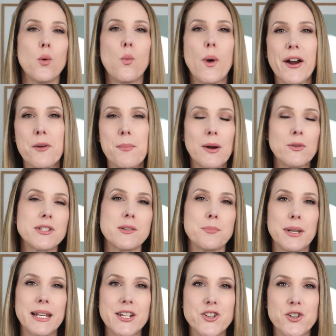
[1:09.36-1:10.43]
whereabouts to
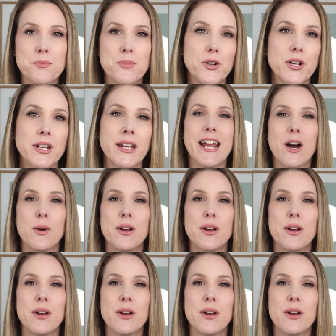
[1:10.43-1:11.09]
place your book. Now,